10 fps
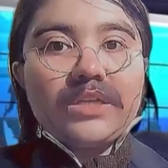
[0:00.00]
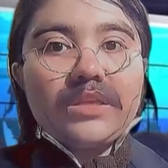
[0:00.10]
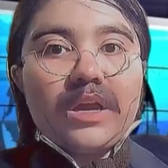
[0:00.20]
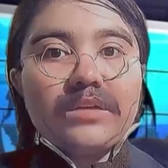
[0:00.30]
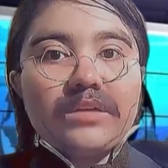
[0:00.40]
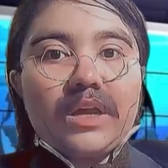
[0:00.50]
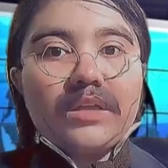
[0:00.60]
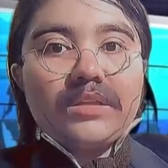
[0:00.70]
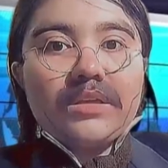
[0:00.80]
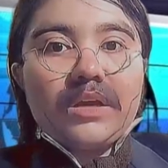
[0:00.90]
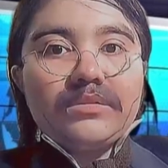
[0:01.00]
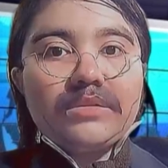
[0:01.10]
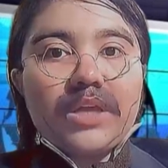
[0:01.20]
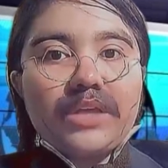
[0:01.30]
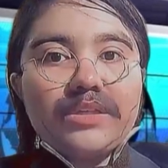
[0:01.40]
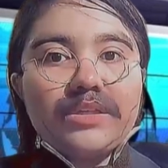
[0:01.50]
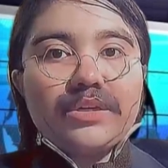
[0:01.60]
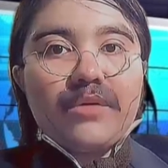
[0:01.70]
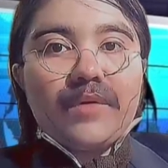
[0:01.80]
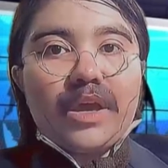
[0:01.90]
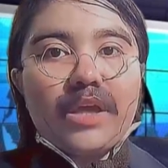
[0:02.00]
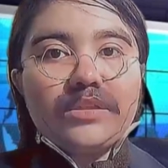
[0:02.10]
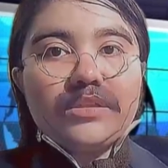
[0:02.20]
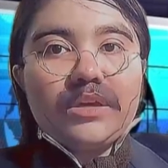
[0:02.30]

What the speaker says: to the behavior of the cathodes of light,